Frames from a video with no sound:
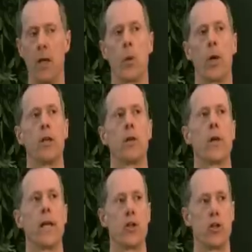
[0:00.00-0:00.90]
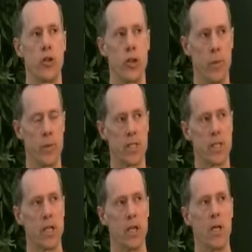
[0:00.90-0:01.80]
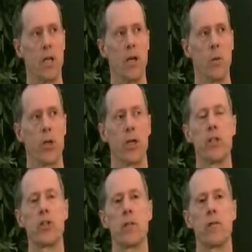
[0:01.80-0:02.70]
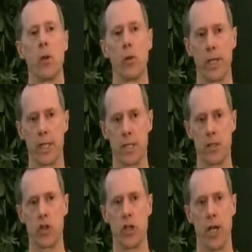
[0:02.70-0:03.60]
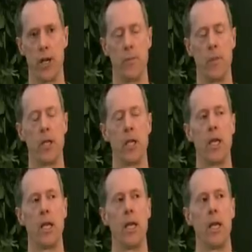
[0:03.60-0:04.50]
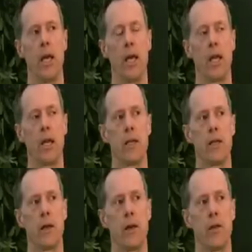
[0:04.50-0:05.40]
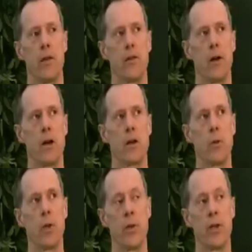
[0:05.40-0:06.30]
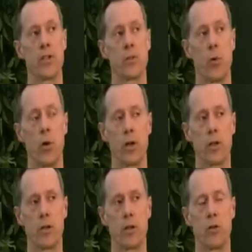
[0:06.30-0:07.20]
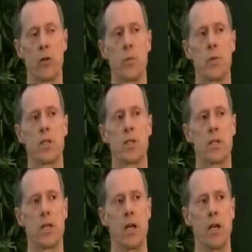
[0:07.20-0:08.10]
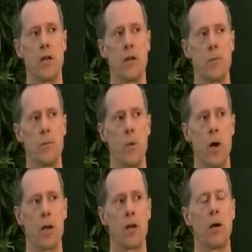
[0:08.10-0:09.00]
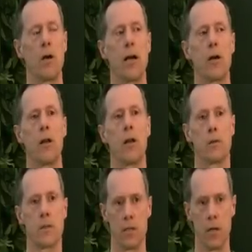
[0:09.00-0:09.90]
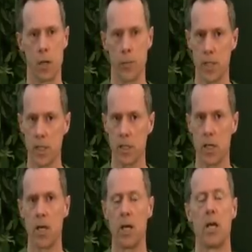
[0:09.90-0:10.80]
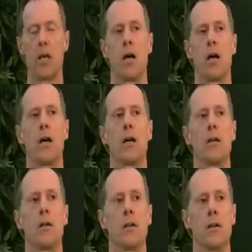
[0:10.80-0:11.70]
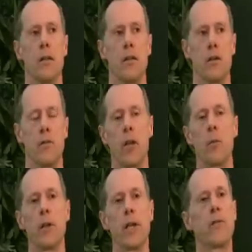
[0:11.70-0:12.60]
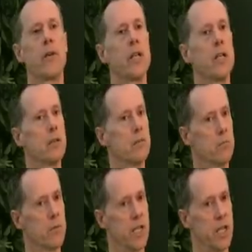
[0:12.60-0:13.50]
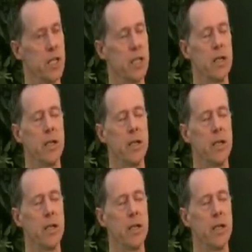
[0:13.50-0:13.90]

working on relationships, working on issues of loneliness and shame. And there are the peer support groups modeled on Alcoholics Anonymous that are available in every city.